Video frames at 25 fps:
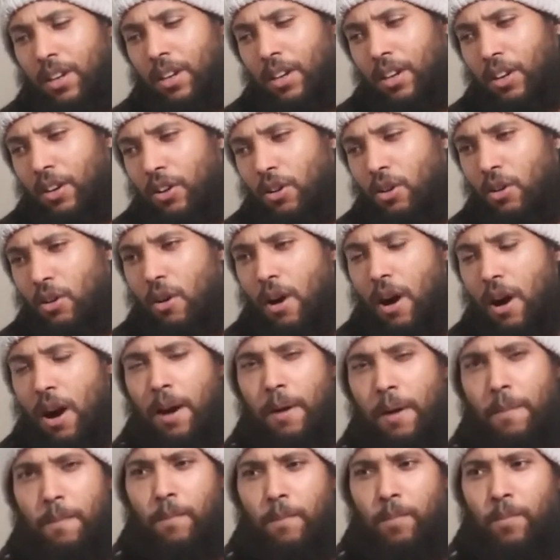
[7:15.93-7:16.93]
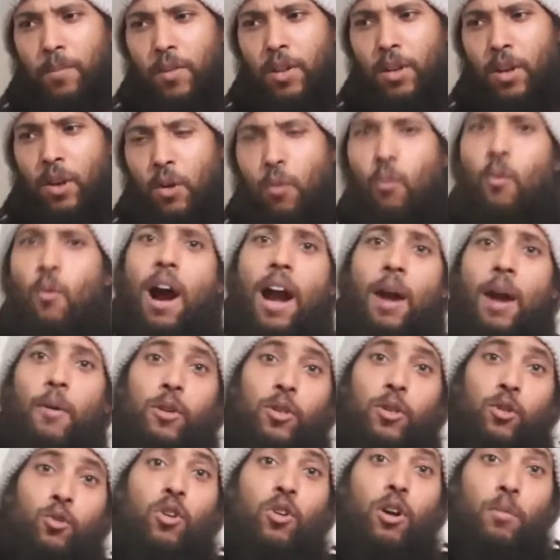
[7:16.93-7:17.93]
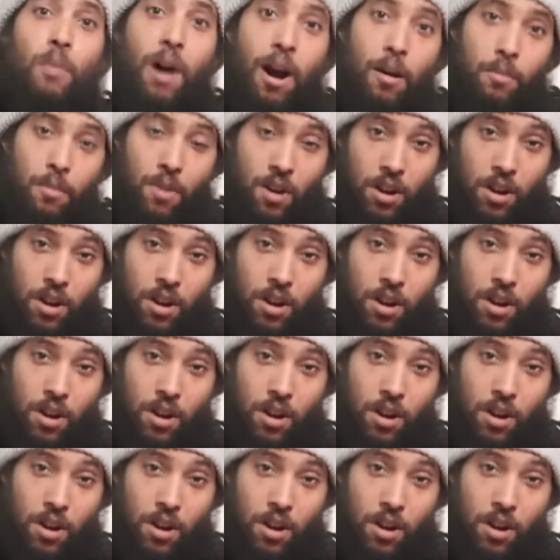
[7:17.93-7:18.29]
Why we talk about